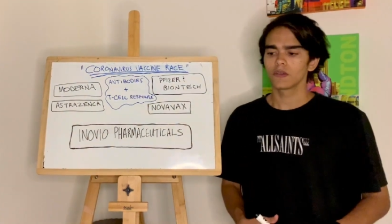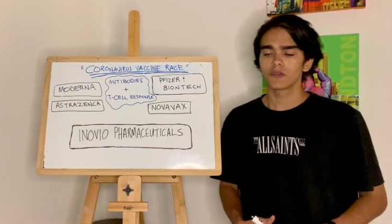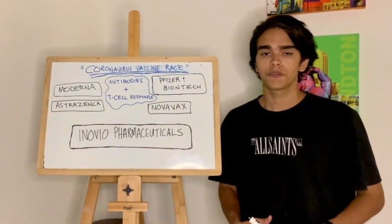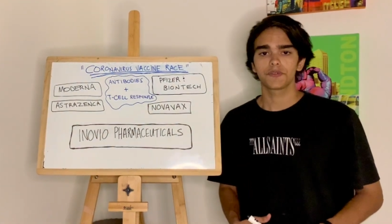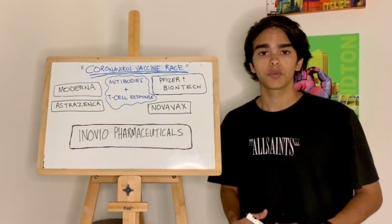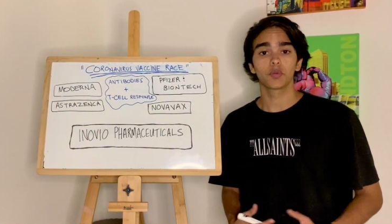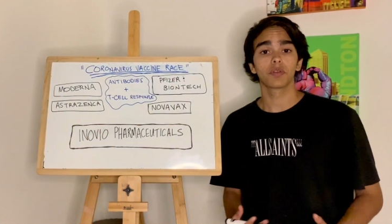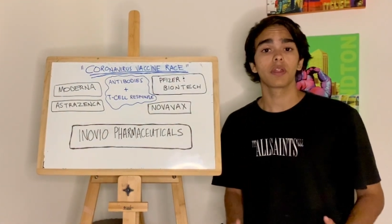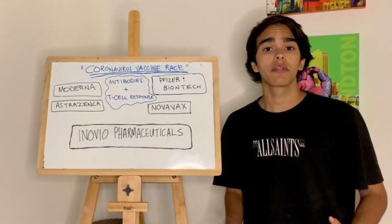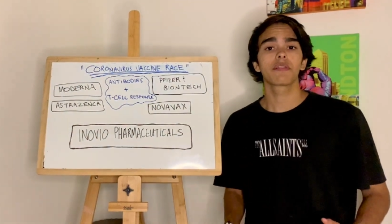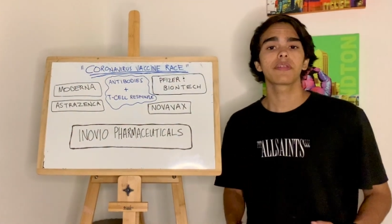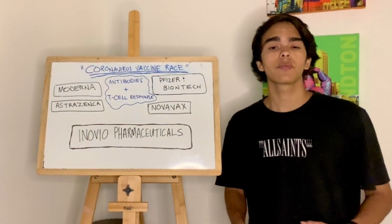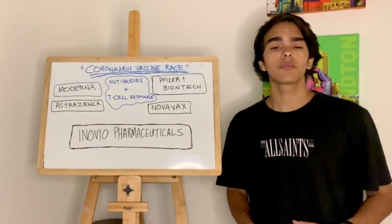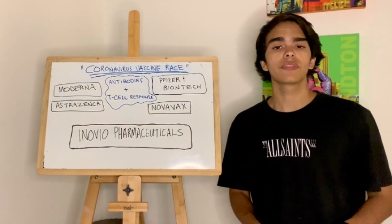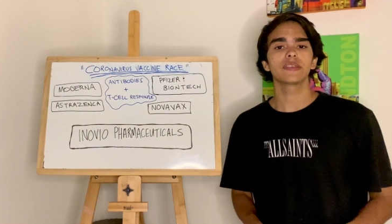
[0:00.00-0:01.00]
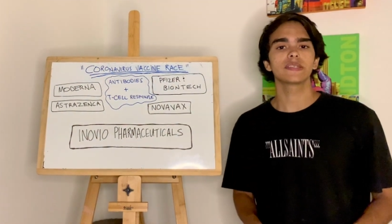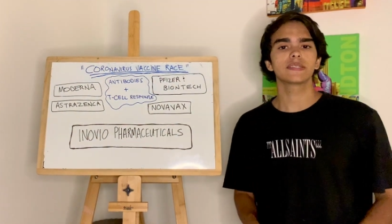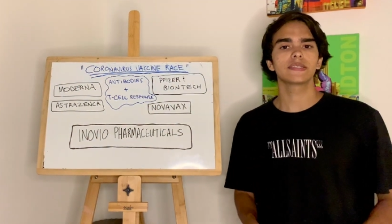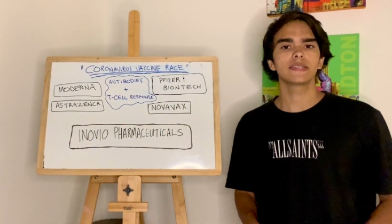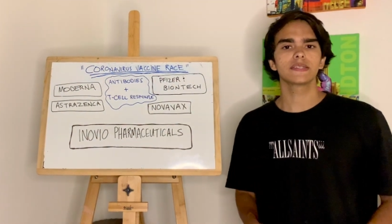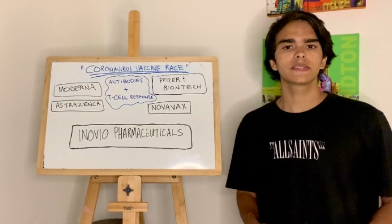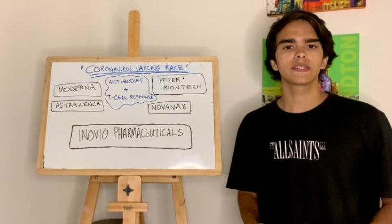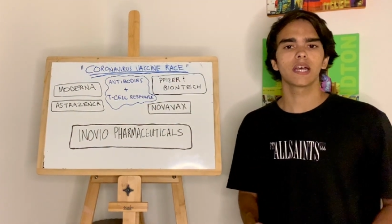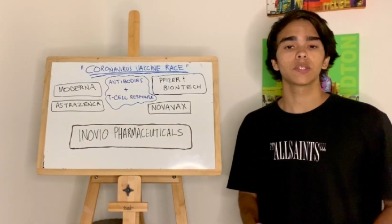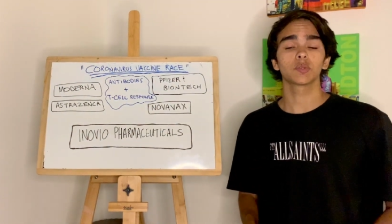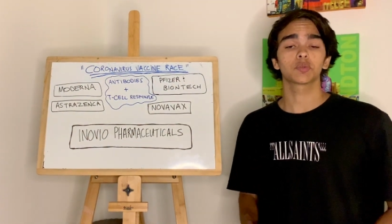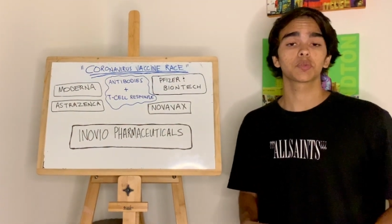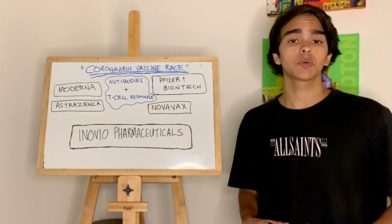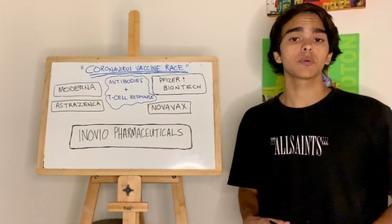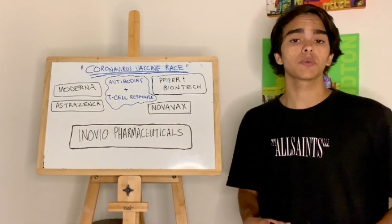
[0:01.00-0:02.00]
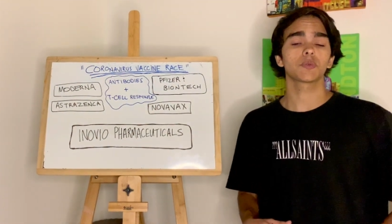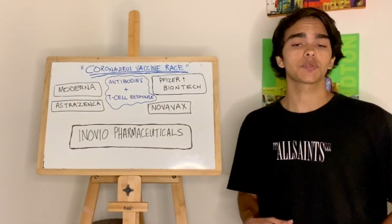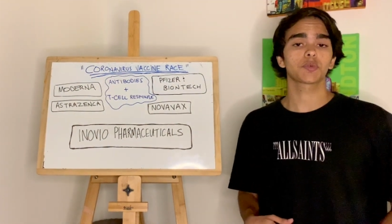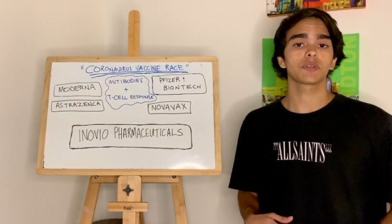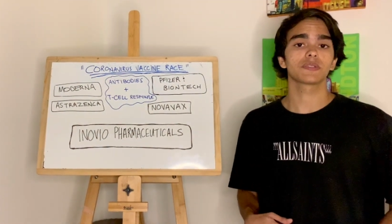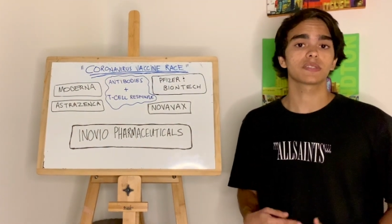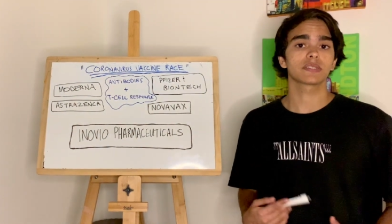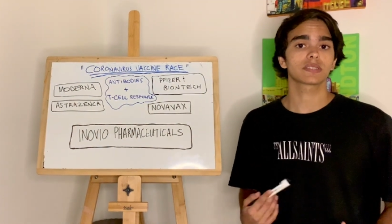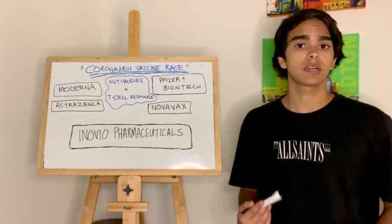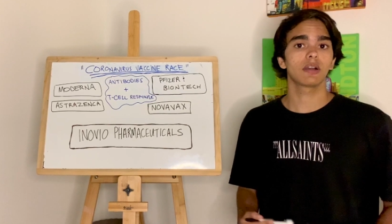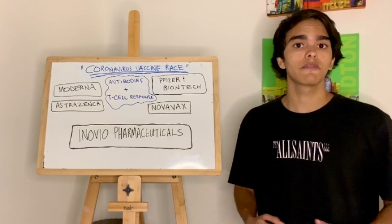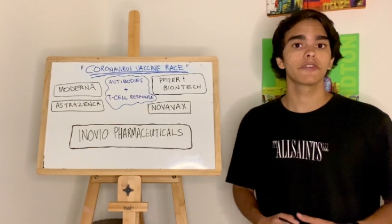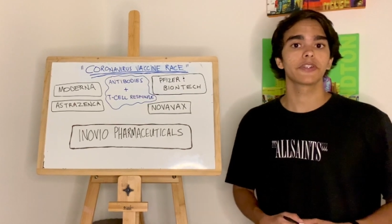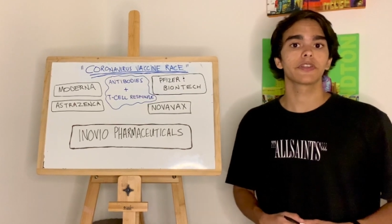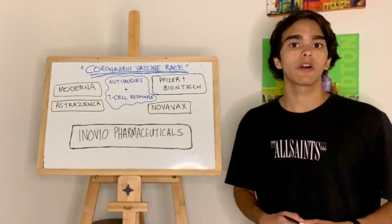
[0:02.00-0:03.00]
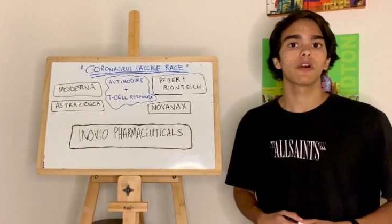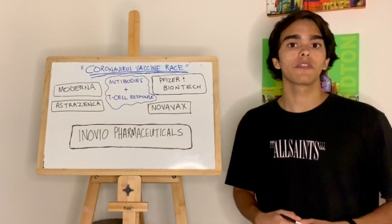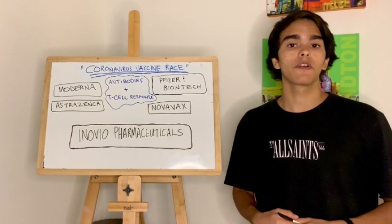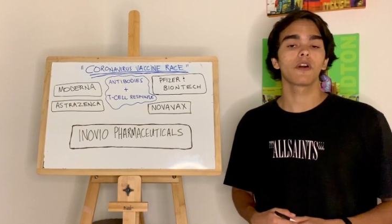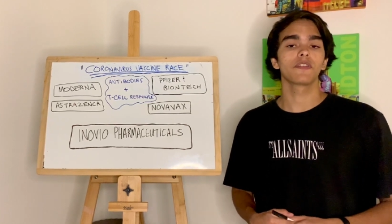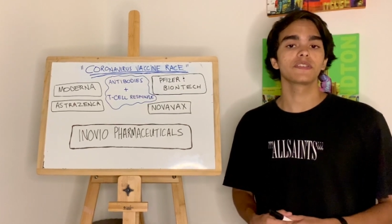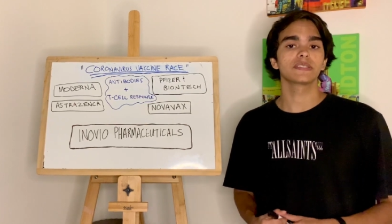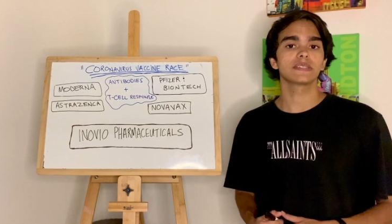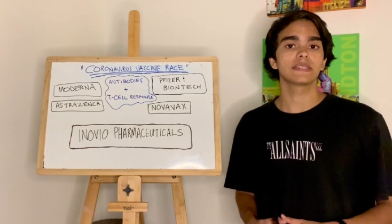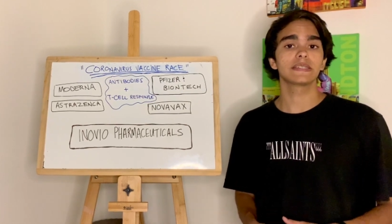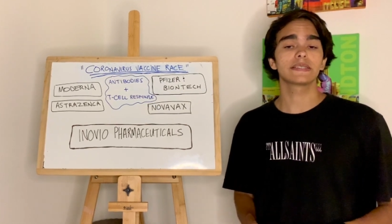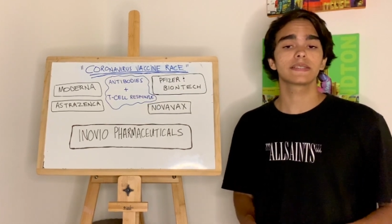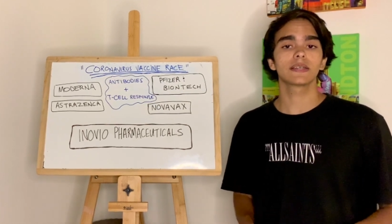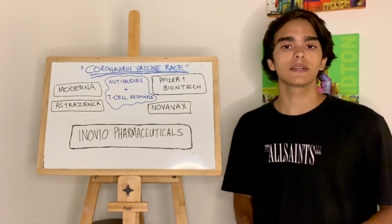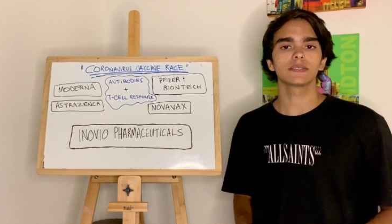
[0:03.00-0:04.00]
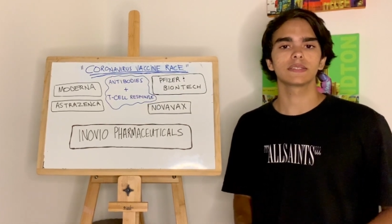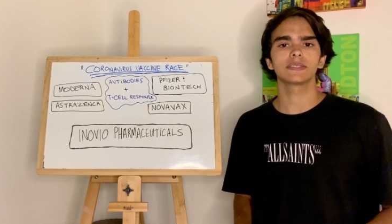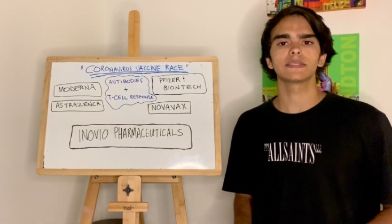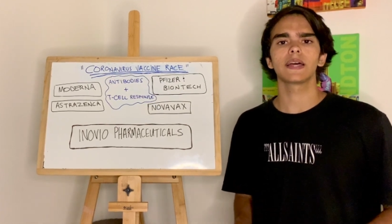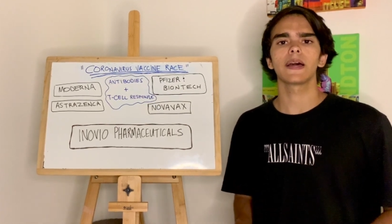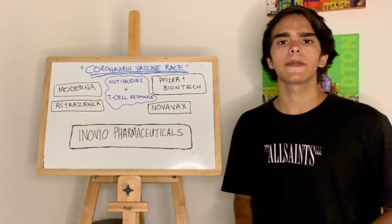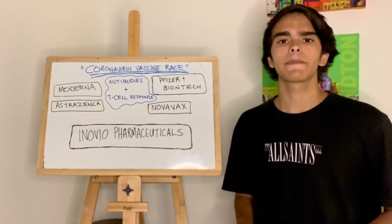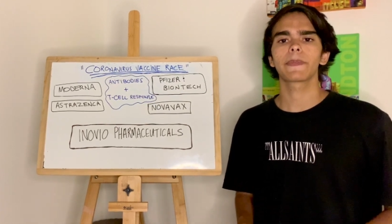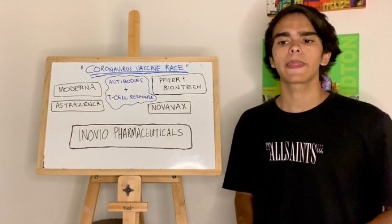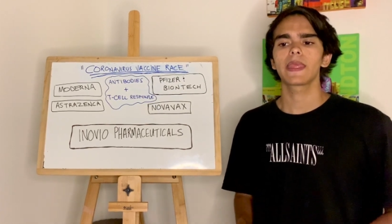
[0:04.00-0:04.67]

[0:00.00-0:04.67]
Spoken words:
So another thing with these T cells, which was discovered on these T cells, is that